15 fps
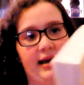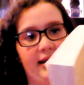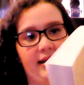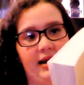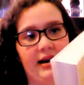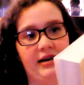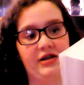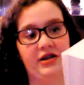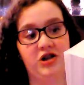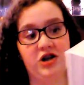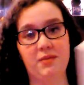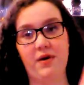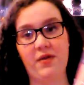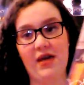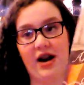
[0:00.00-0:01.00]
I thought I should
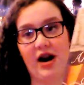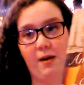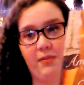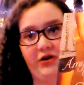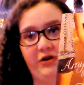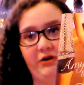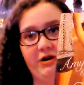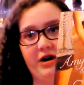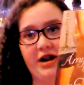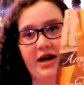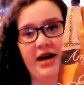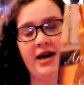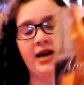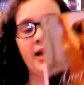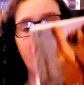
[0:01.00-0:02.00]
jump on that
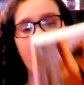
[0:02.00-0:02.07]
opportunity.